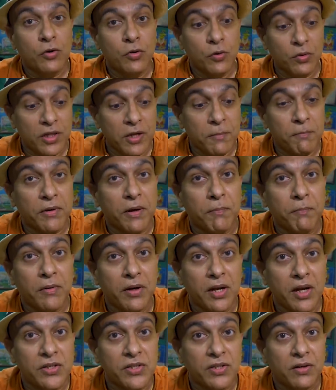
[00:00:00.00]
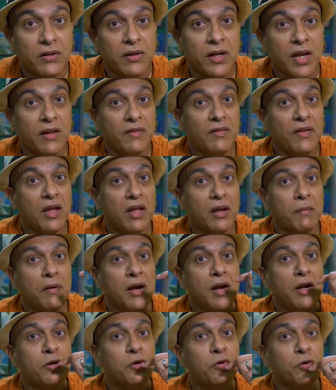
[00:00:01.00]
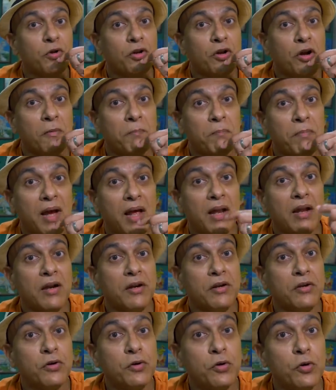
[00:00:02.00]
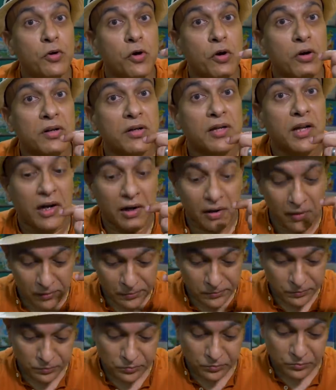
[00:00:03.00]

to the preparation and thereby to your palate, to your tongue.